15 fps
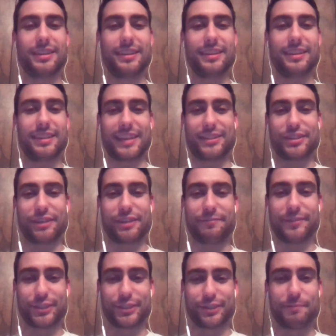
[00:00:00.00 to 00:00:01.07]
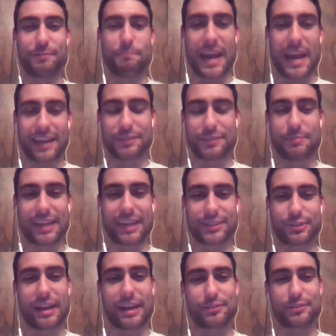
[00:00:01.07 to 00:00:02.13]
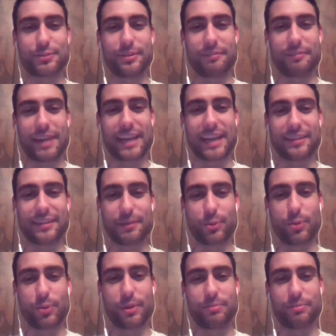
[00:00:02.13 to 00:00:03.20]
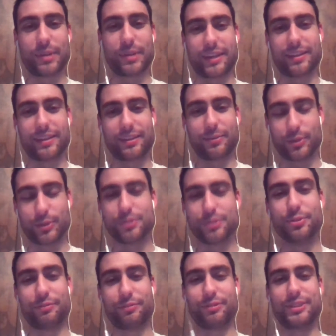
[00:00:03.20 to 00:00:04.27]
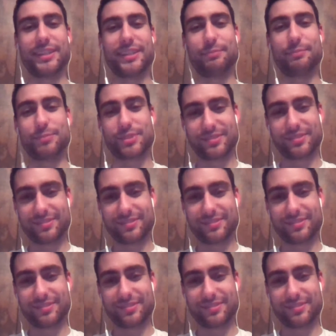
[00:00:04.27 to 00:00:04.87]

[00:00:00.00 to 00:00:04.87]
that Jeff Fisher in back to back drafts will have had the number one pick with two different teams.